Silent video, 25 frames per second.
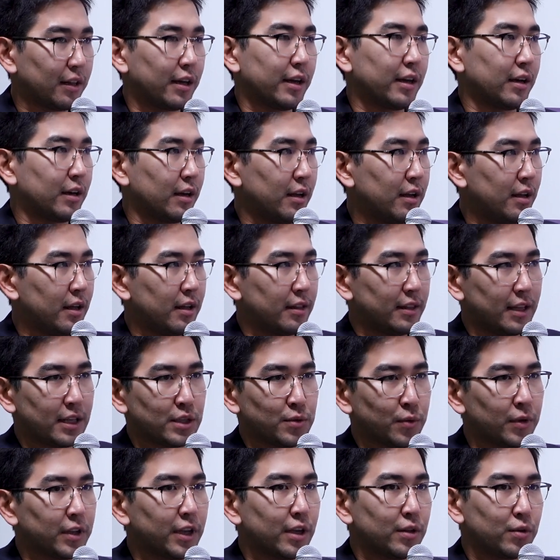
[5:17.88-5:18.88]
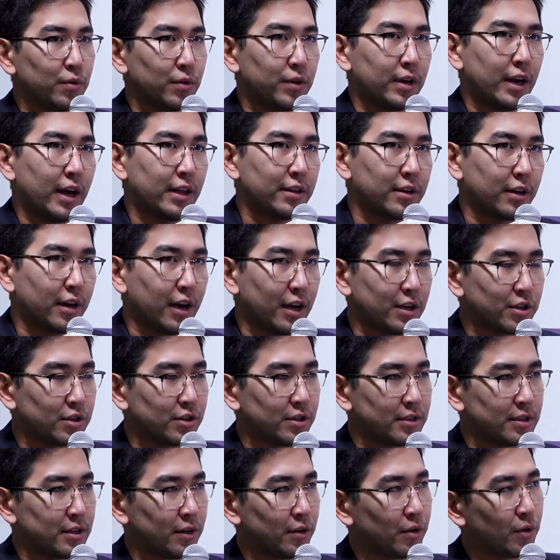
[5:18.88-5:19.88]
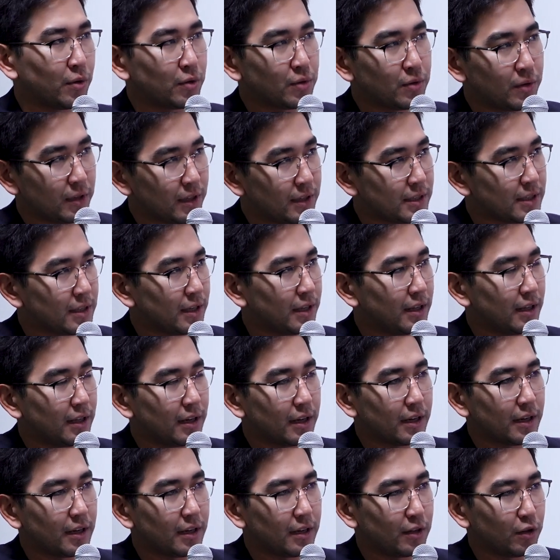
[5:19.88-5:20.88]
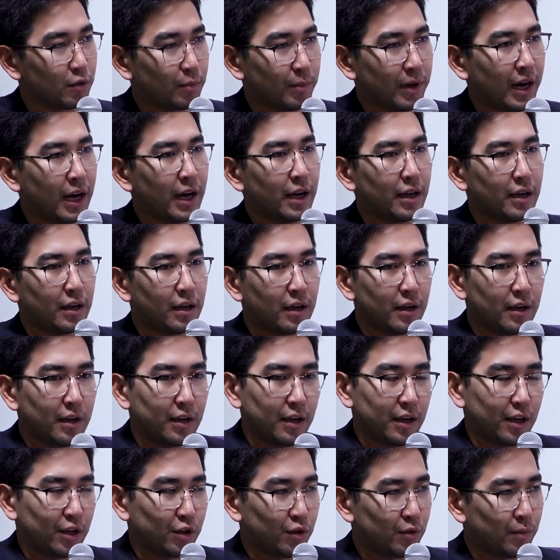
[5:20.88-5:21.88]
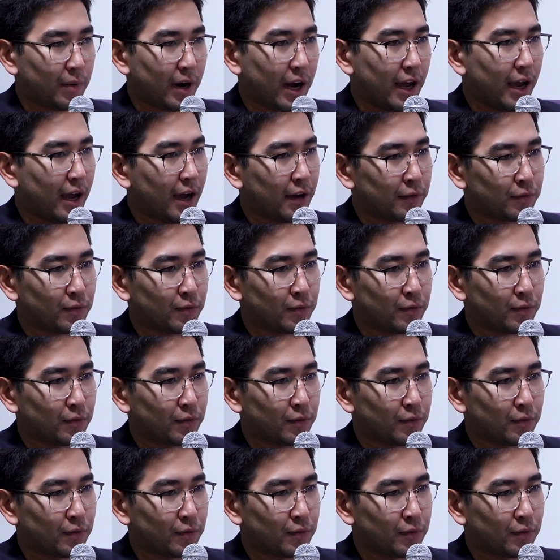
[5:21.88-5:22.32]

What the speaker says: Like that's what I do in other countries. I go to, let's say, like Dubai. In Dubai, I have